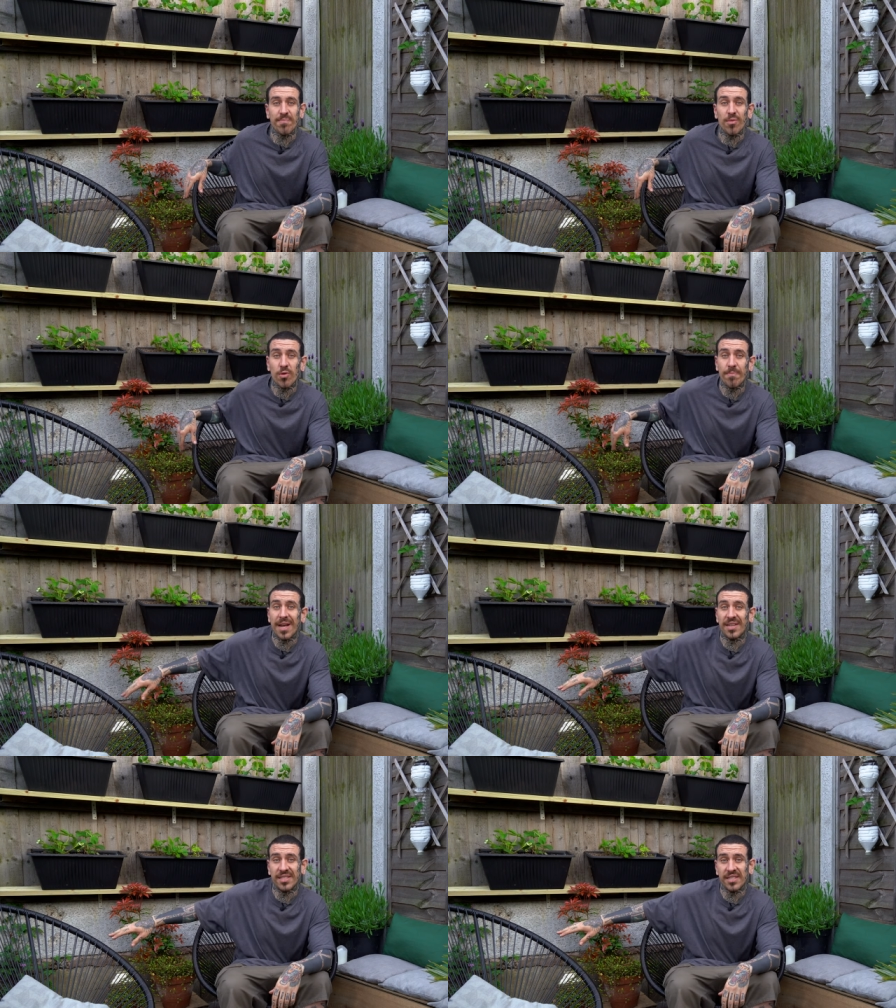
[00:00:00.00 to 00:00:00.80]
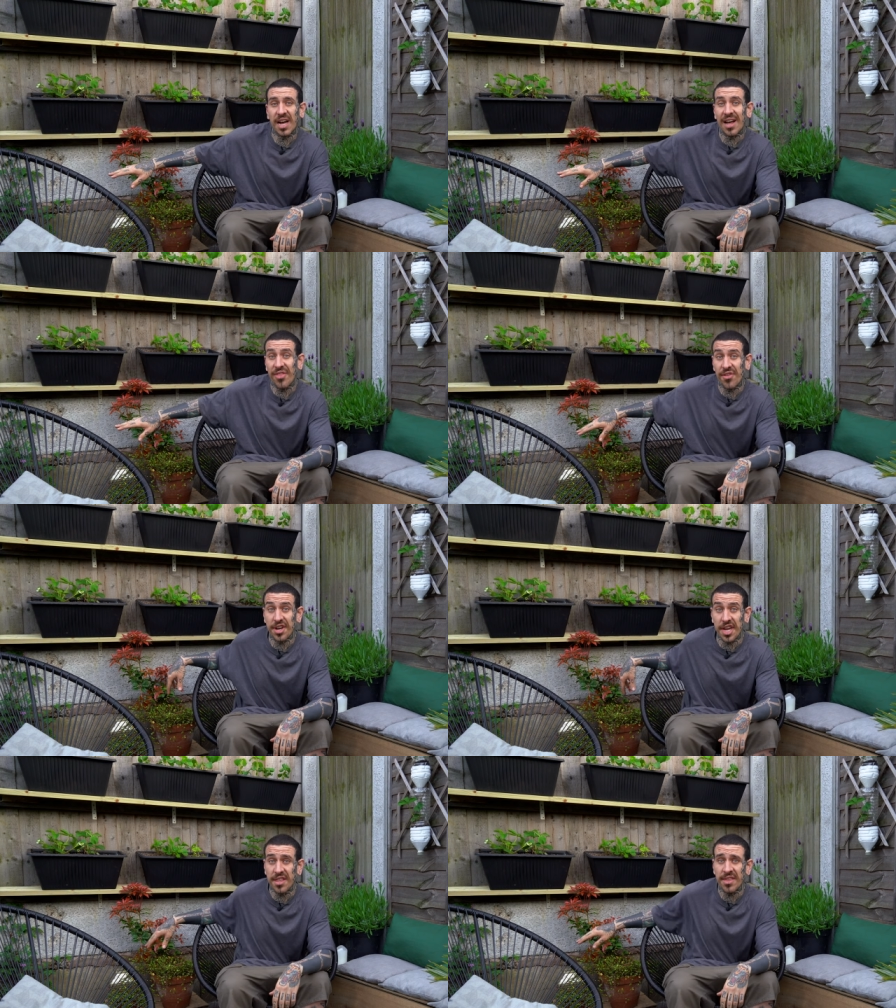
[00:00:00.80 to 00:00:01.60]
more plants
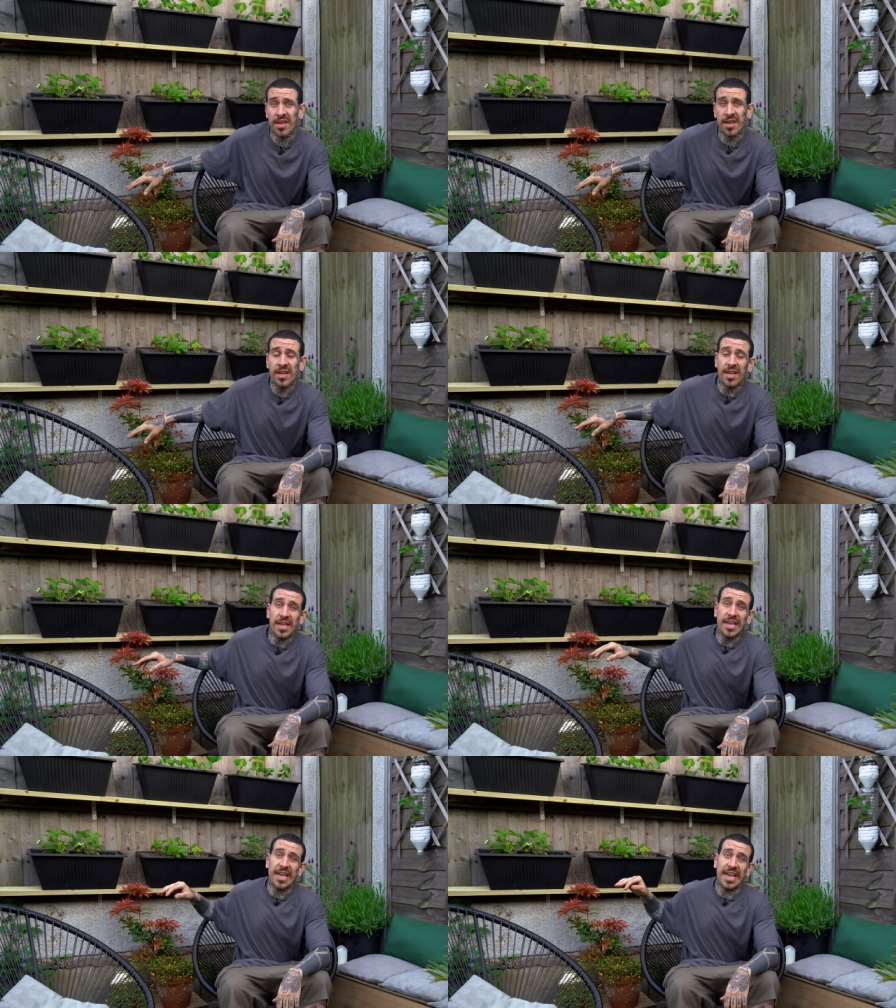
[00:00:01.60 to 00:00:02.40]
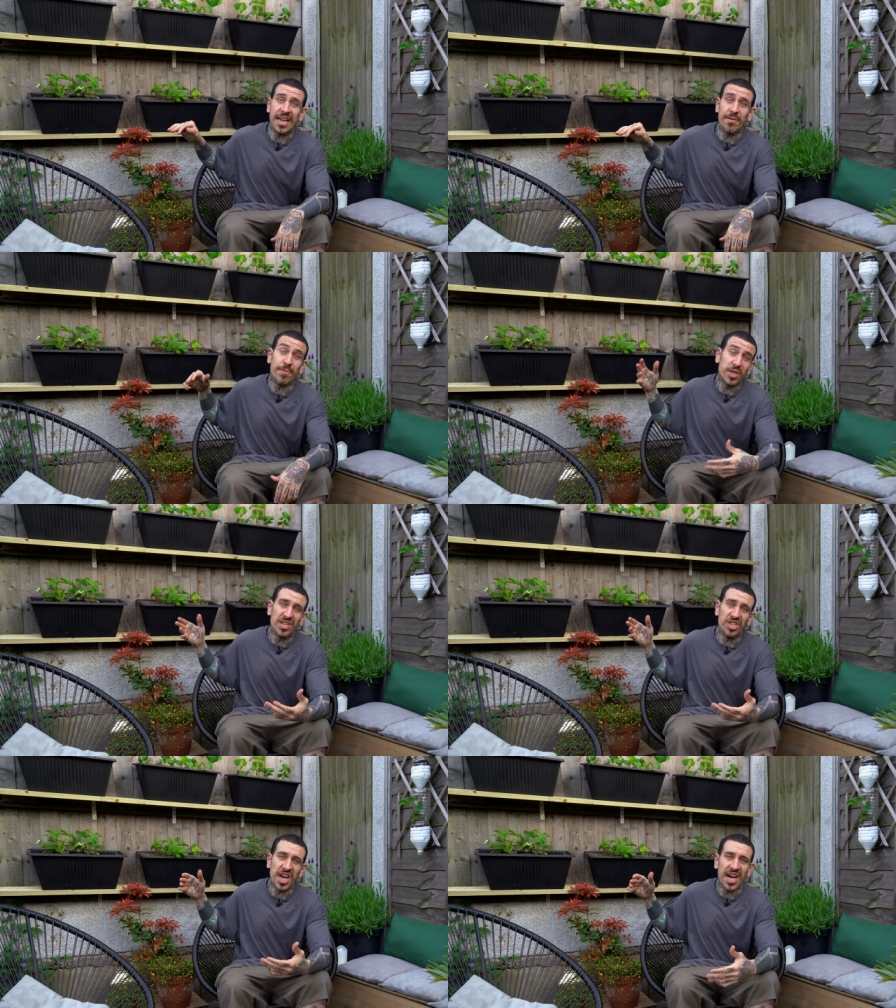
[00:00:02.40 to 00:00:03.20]
underneath and
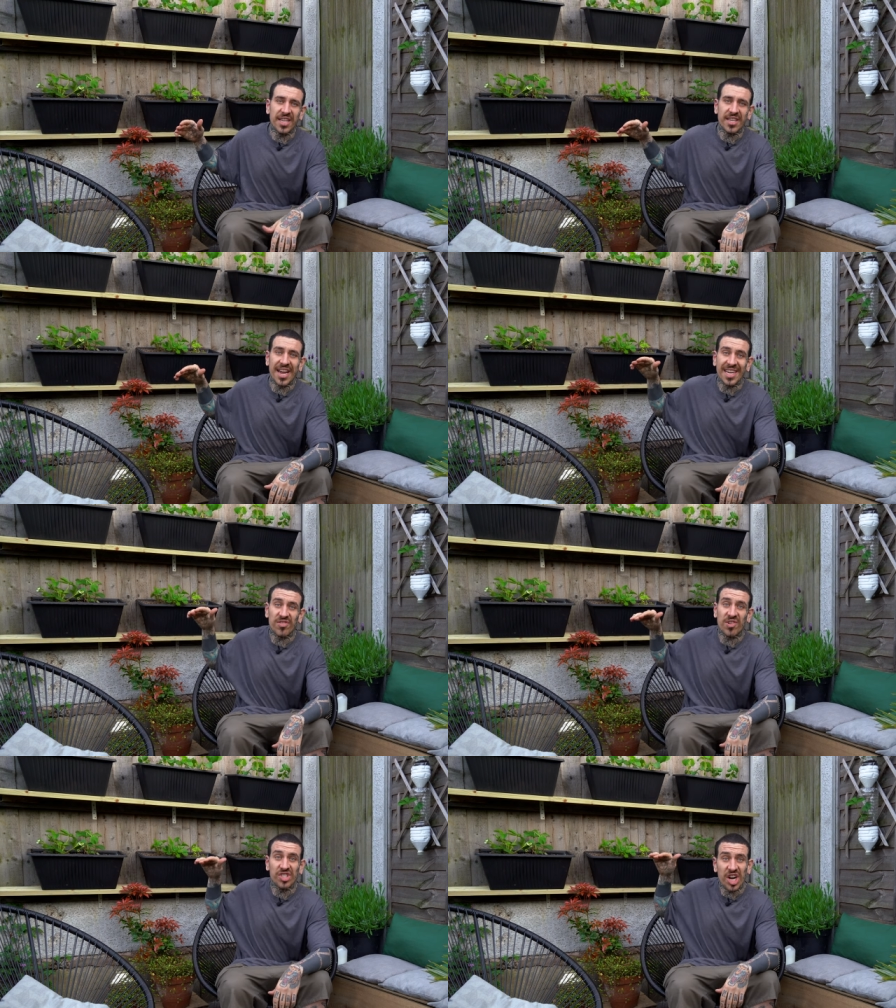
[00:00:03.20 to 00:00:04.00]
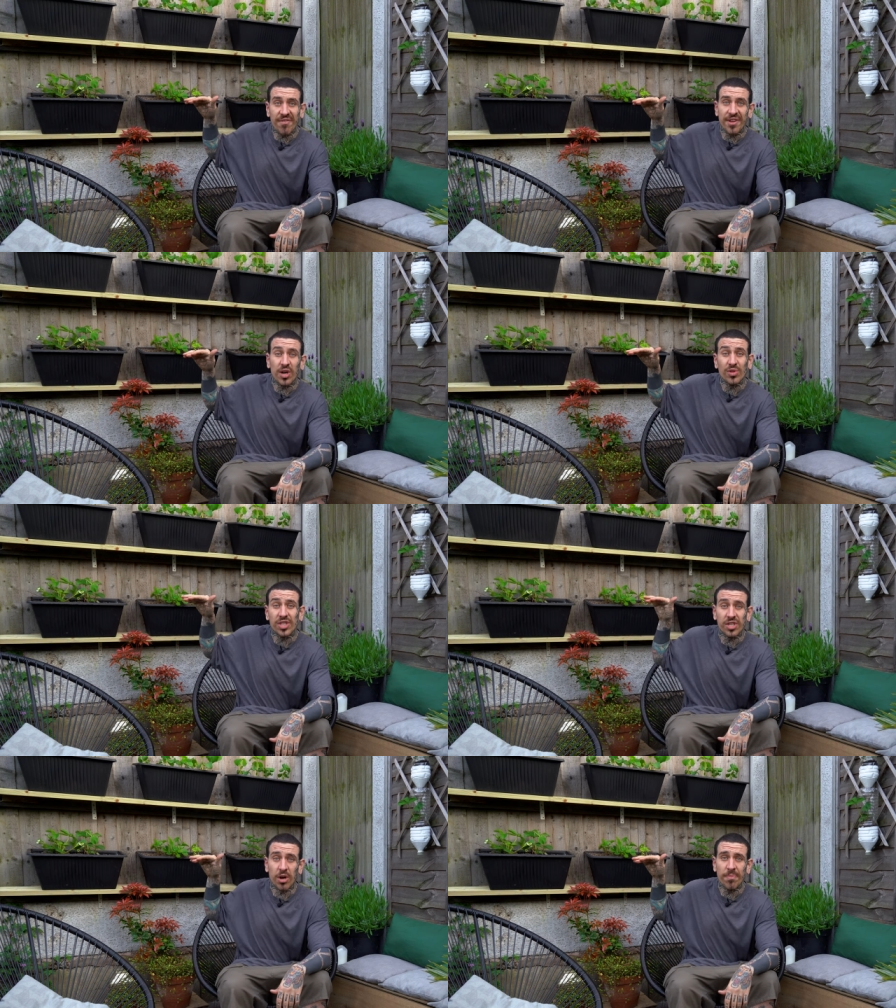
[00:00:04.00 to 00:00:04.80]
potentially add an extra shelving on the
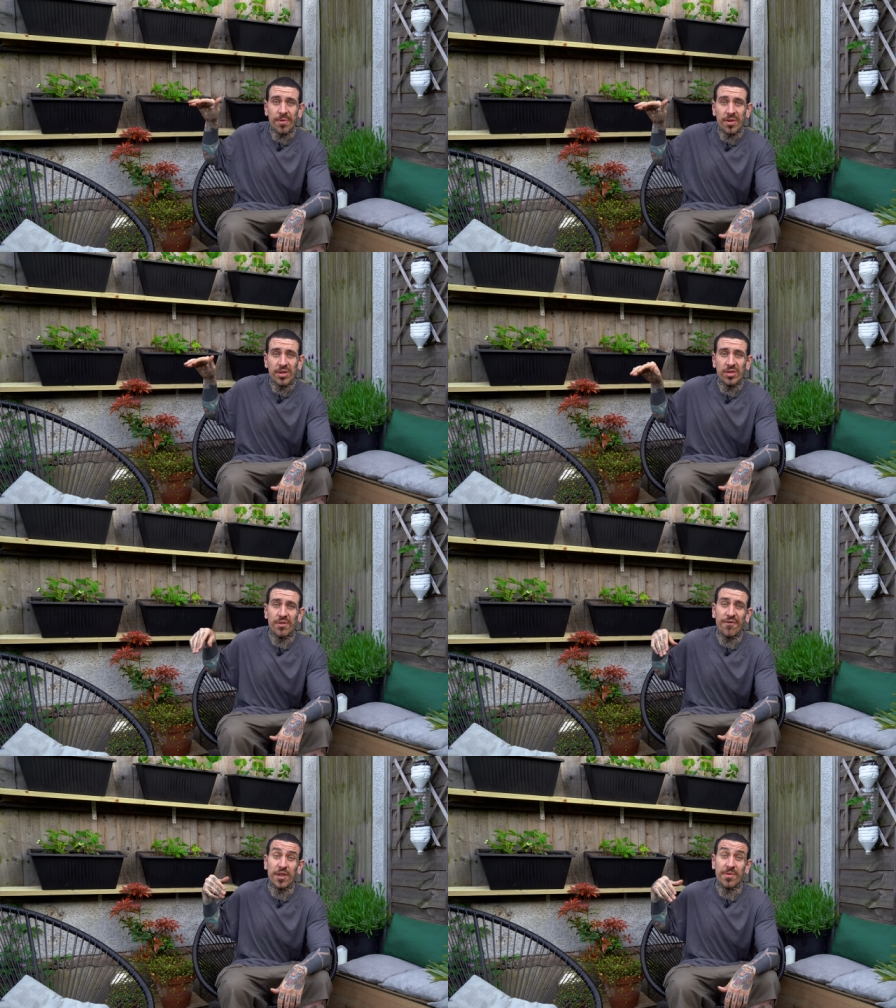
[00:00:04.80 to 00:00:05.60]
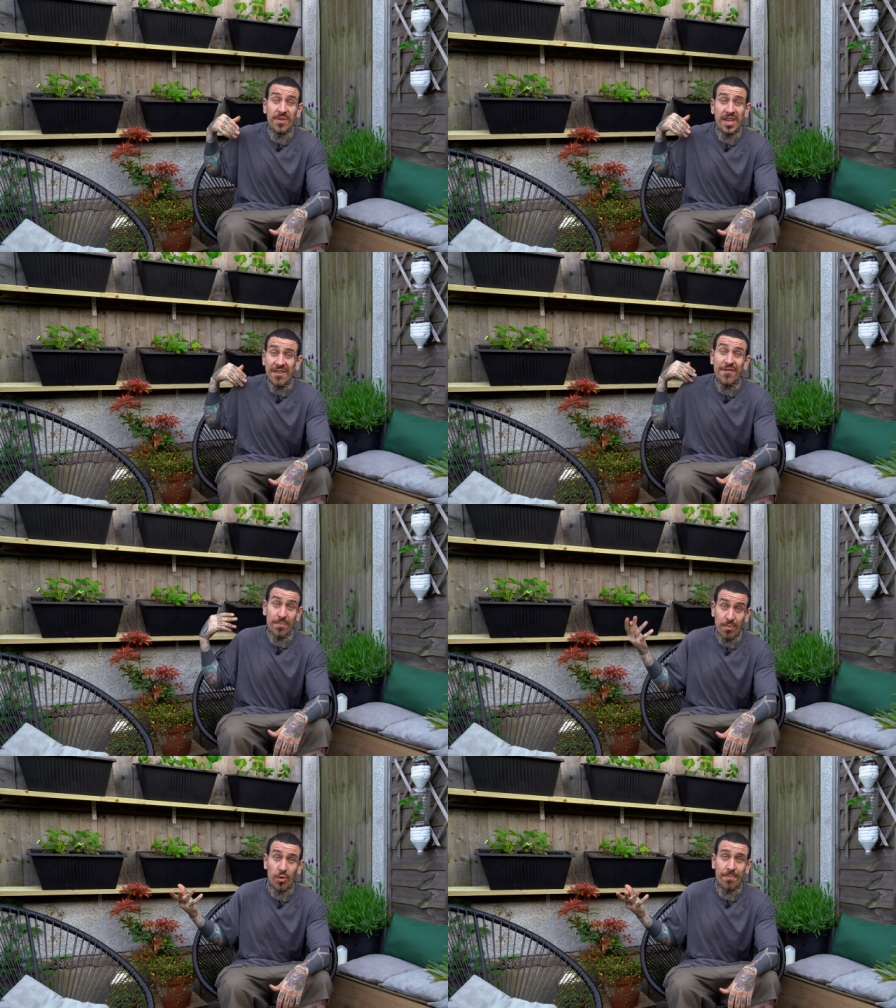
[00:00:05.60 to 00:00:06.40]
top to fit even more